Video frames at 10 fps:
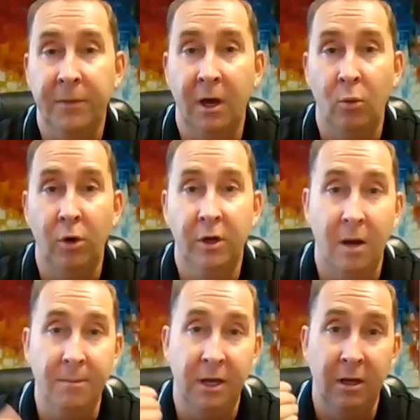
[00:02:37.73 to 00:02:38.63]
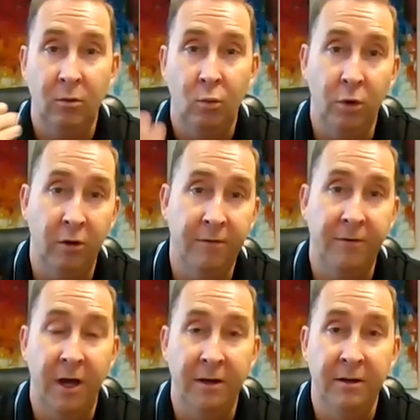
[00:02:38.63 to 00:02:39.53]
We'll come in, we'll
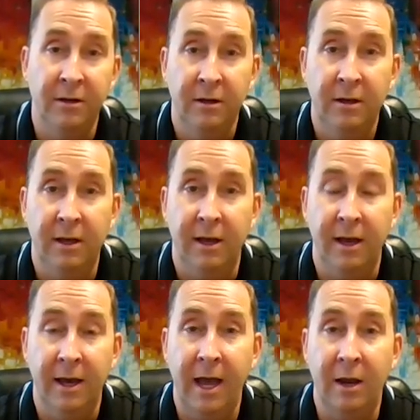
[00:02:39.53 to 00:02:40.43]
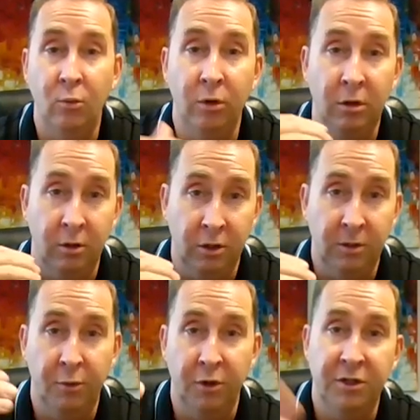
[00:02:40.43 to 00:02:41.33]
fund, and we'll look
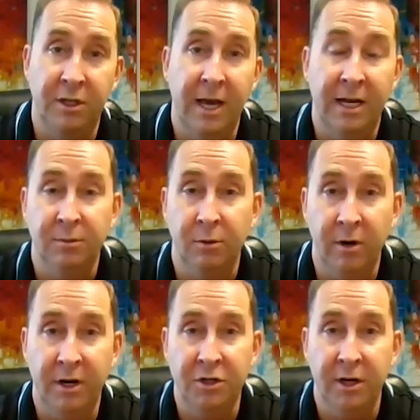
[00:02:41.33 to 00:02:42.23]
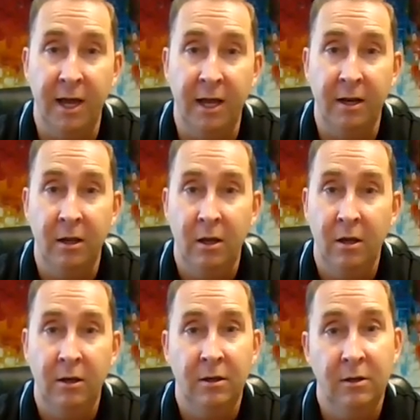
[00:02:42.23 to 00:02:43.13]
to push the exploration ahead.
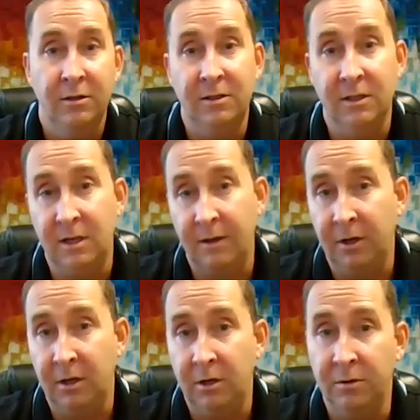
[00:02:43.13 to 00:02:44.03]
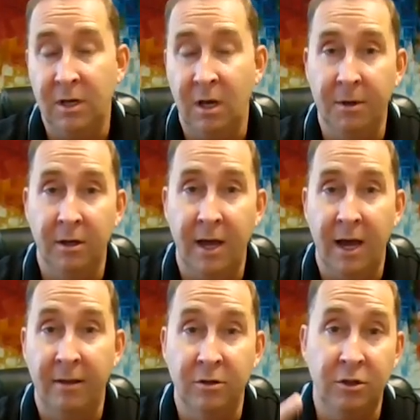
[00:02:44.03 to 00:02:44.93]
Significant news coming on
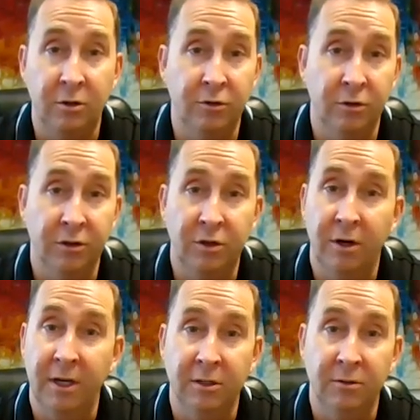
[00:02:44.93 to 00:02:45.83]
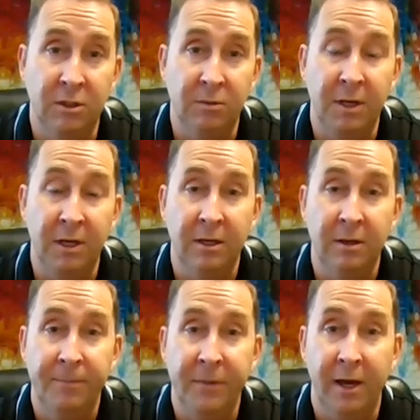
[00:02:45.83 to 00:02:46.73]
that. There's two drills turning as we speak.
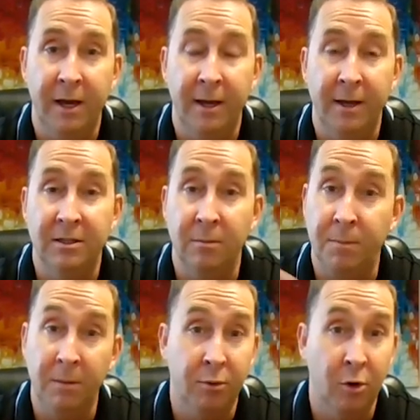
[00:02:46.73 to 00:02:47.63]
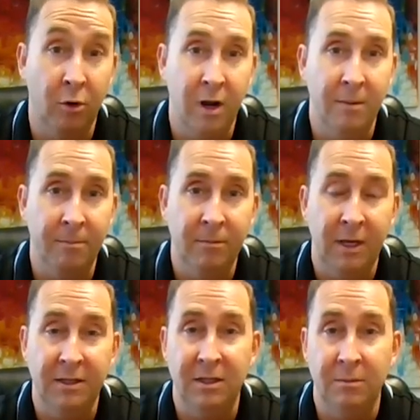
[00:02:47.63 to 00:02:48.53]
It's a big program.
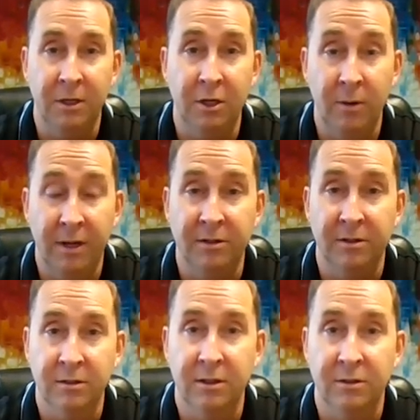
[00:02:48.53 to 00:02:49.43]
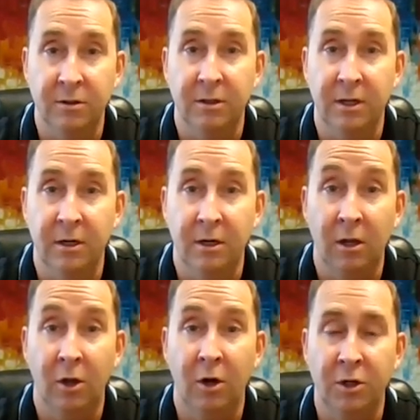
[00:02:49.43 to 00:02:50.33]
18 million US is certainly a
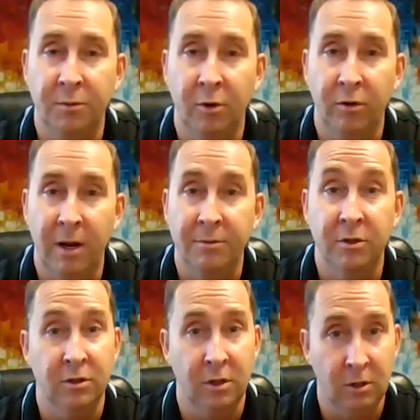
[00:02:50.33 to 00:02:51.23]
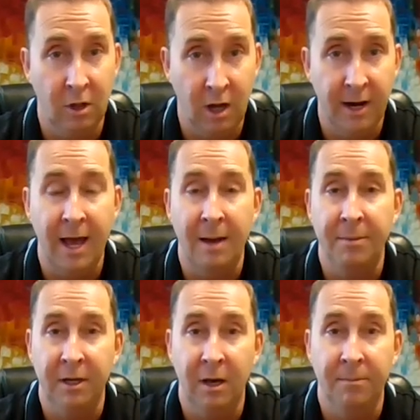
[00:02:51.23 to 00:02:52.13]
large program. So there's a lot
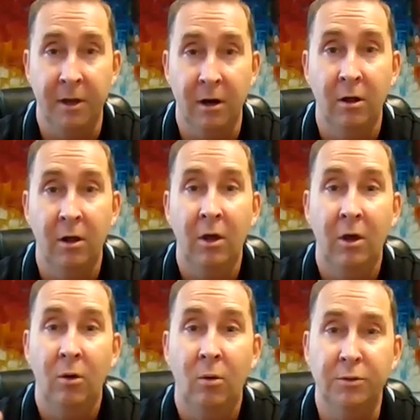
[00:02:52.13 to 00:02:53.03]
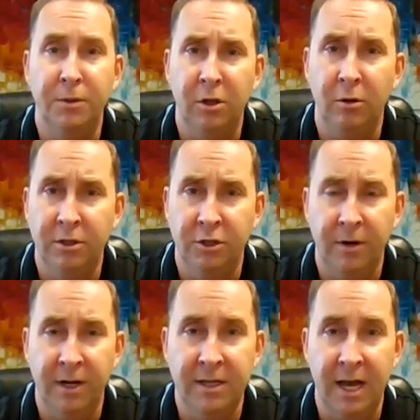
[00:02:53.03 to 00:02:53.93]
happening up there. Once we close the
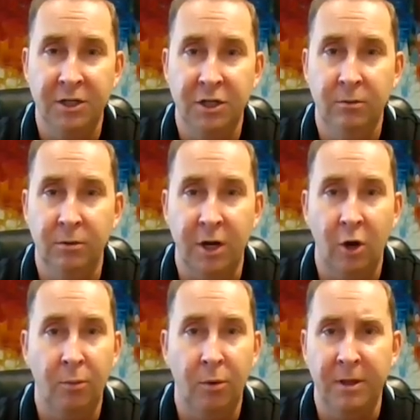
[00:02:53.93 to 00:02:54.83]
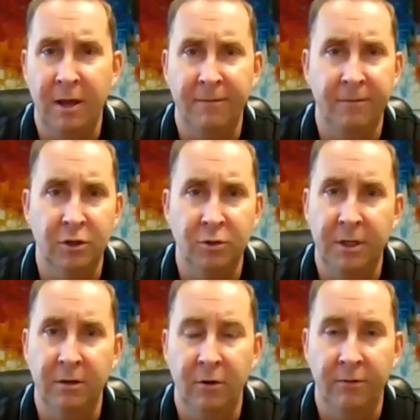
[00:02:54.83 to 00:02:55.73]
transaction, which I hope will be that first
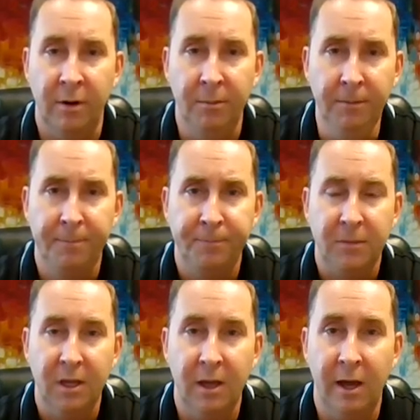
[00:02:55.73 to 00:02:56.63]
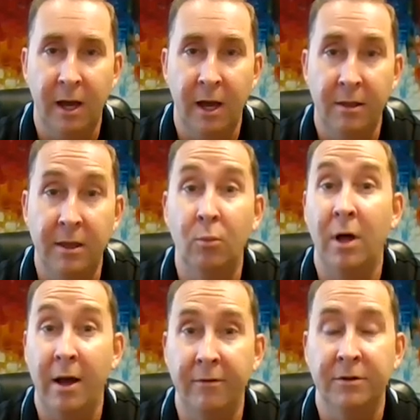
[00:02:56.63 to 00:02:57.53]
week of November, then
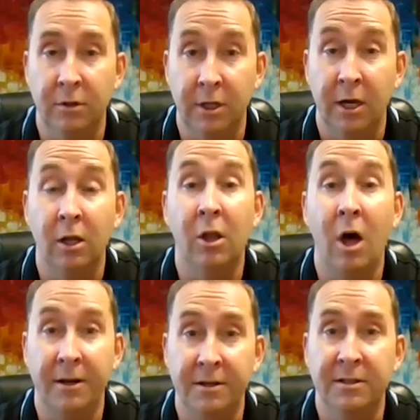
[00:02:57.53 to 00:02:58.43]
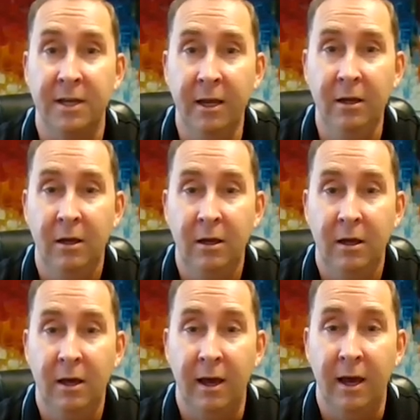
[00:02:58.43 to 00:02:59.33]
we'll have certainly a lot to say
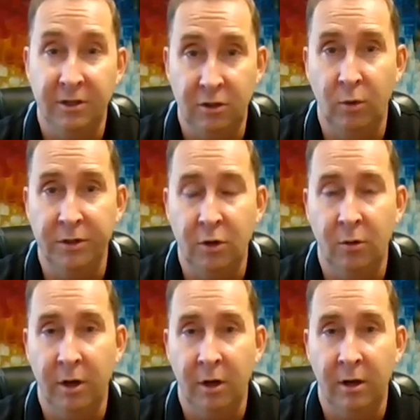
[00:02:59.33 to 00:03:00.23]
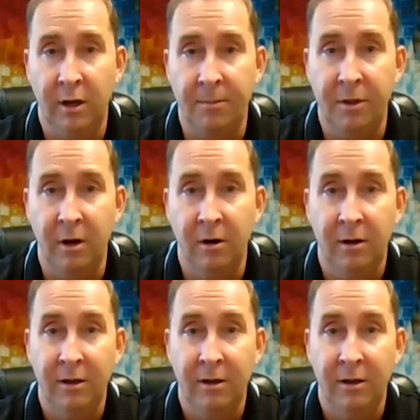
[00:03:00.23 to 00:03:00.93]
as to what's going on up there.